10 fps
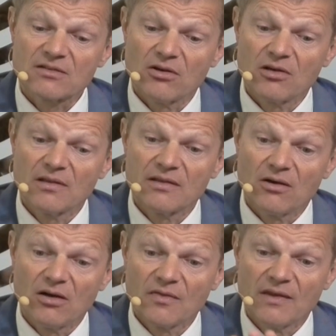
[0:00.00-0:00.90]
on
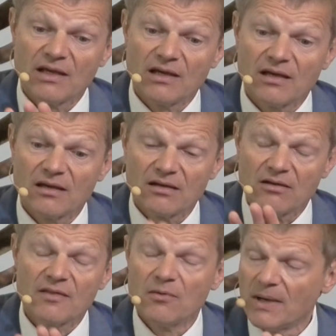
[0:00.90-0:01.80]

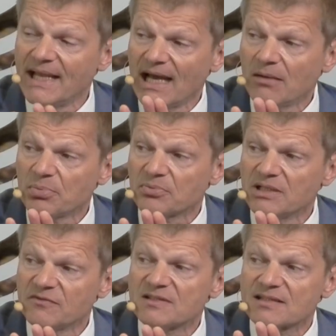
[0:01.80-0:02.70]
the way up,
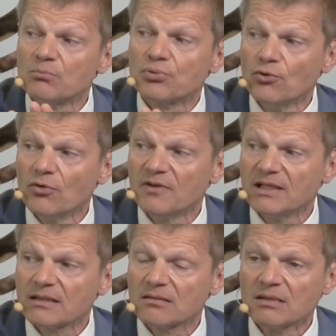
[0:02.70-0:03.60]
if it's
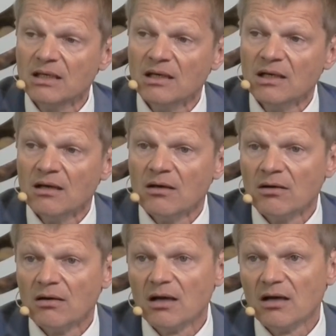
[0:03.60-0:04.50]
improving,
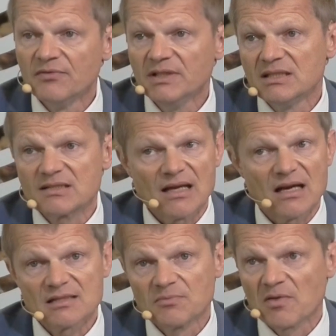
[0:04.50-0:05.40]
we
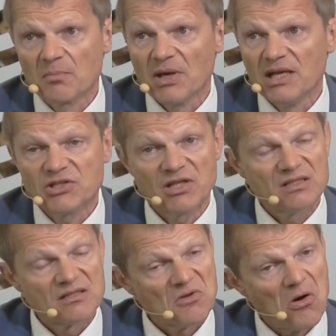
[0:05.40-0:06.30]
discuss with the
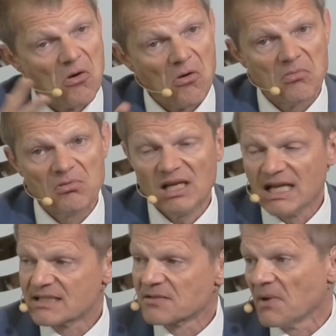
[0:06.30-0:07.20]
patient, so
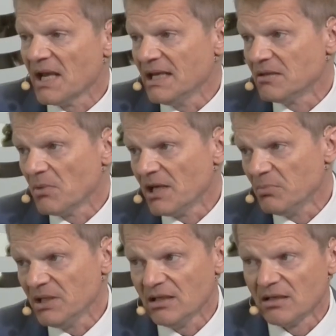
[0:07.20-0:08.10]
let's wait
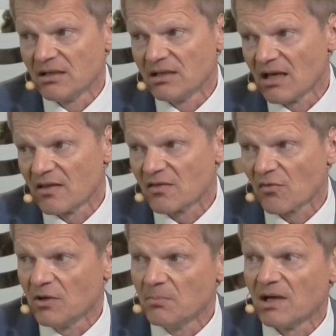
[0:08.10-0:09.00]
maybe another
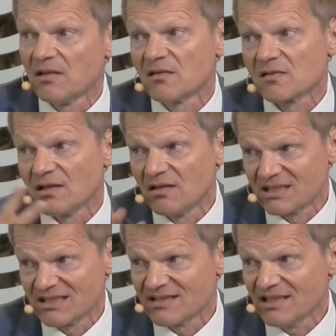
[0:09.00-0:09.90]
3 months,
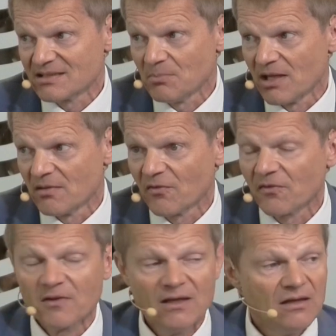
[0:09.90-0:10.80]
another 6
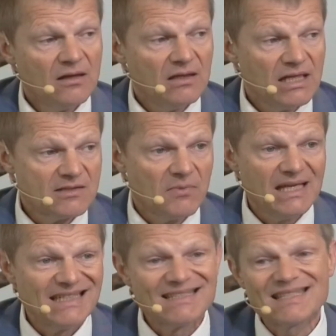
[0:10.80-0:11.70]
months. Let's
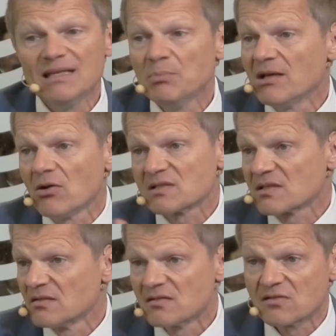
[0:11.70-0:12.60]
wait and see,
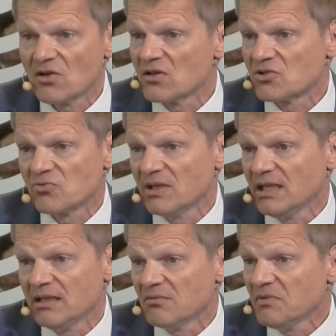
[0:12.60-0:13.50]
because
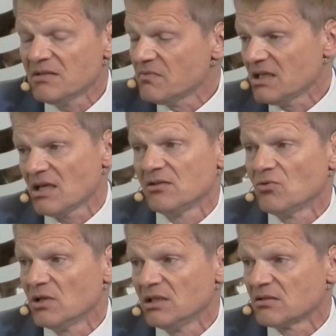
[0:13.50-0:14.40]
surgery, we can
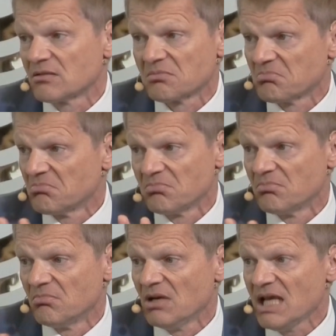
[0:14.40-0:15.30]
do it
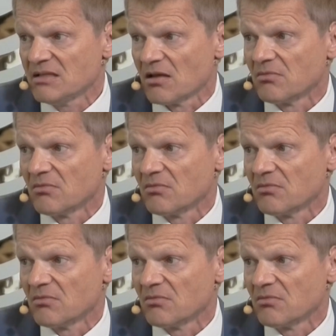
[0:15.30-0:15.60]
later.